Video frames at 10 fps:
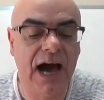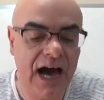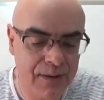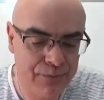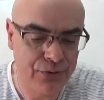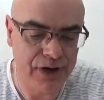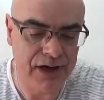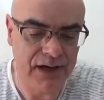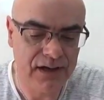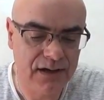I
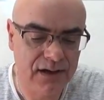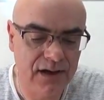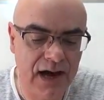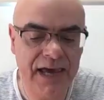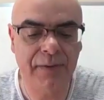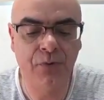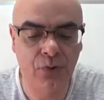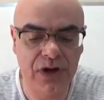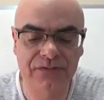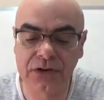pray. I am
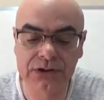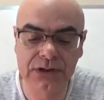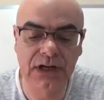grateful to